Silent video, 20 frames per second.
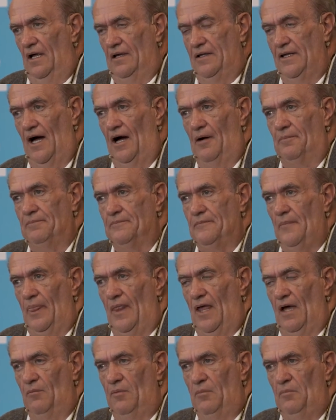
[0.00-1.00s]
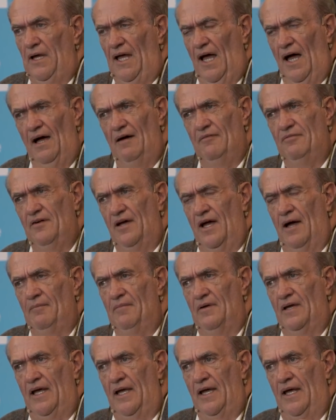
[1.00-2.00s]
now, we have
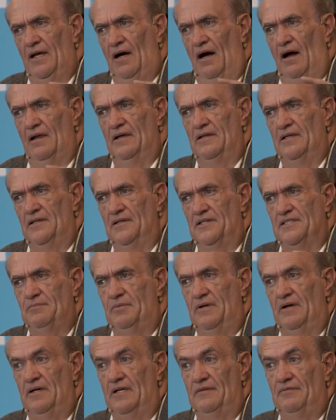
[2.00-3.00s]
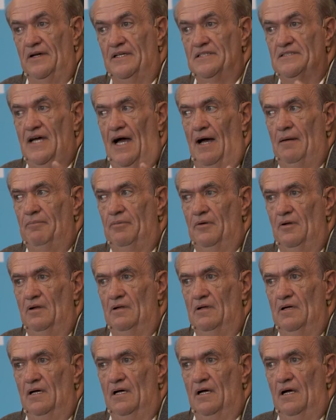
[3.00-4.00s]
um, in Ireland in this period, for
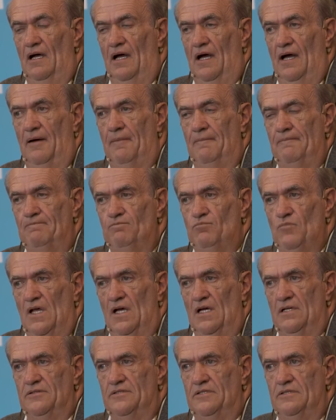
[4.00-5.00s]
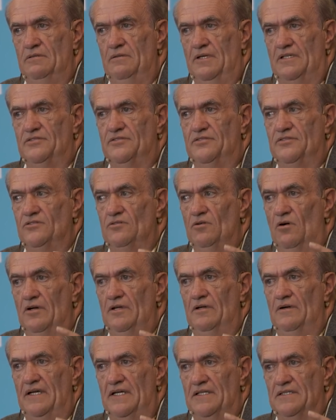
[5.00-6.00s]
example, um, two
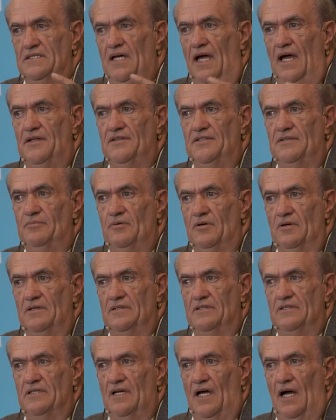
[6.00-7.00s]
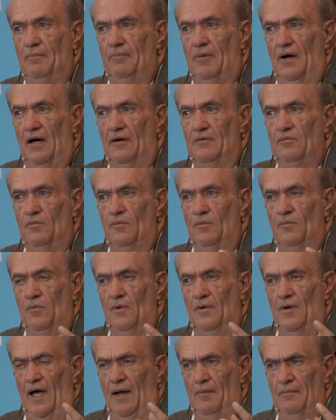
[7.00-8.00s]
extraordinarily intense books about
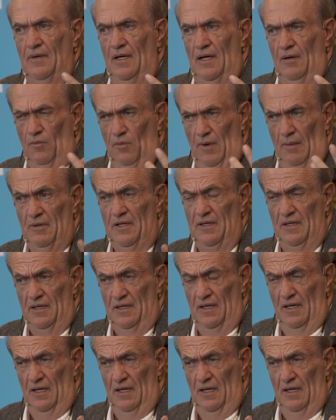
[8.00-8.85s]
um, women